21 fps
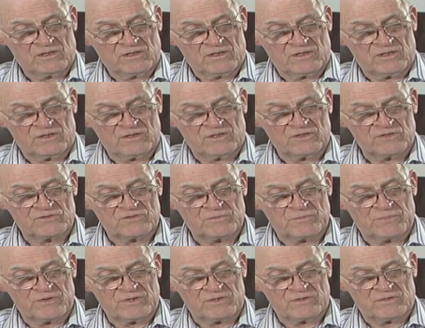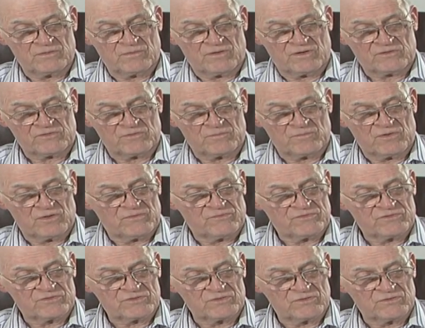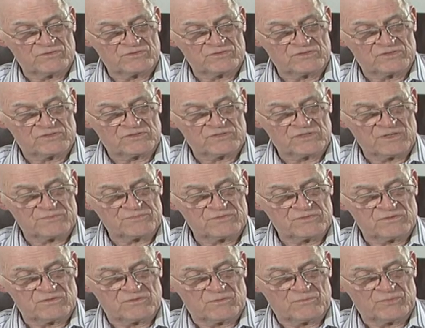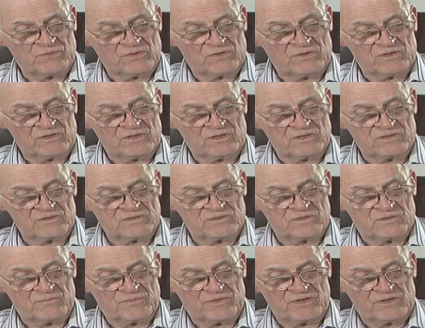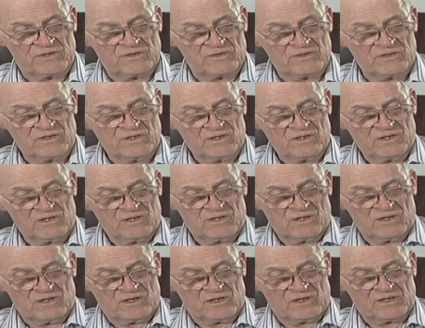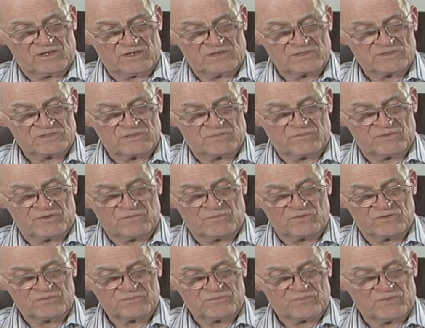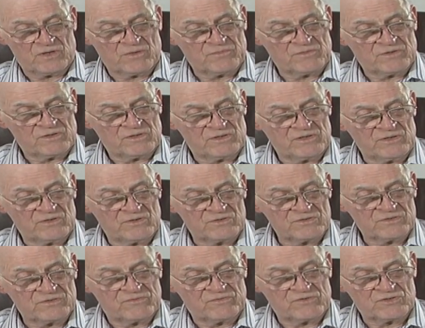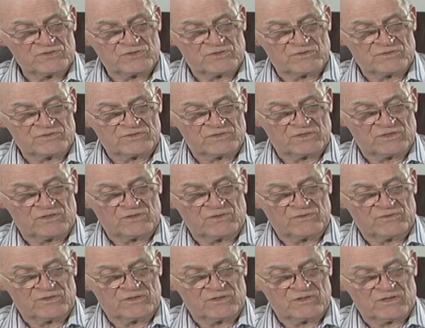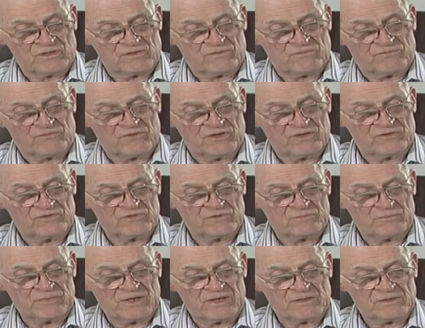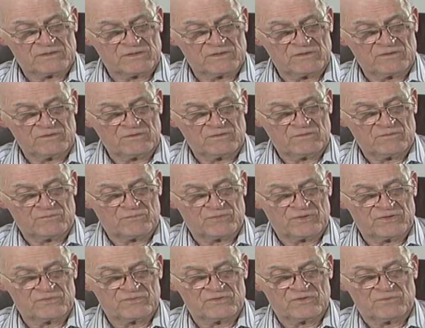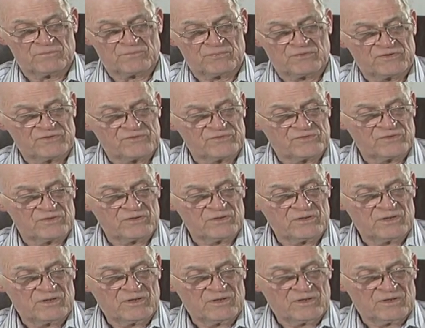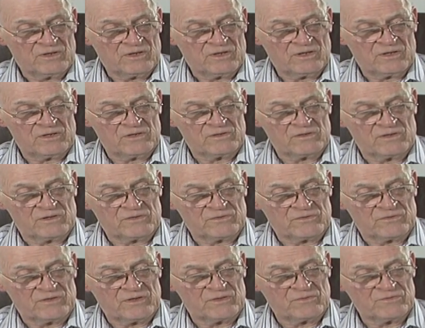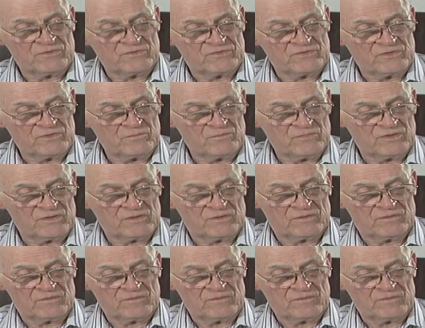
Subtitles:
In this debate, Dr. Moffat showed his exceptional ability as a debater against some of the most prominent leaders of the church, including Dr. Francis Patton, president of Princeton, and Dr. Henry C. Minton.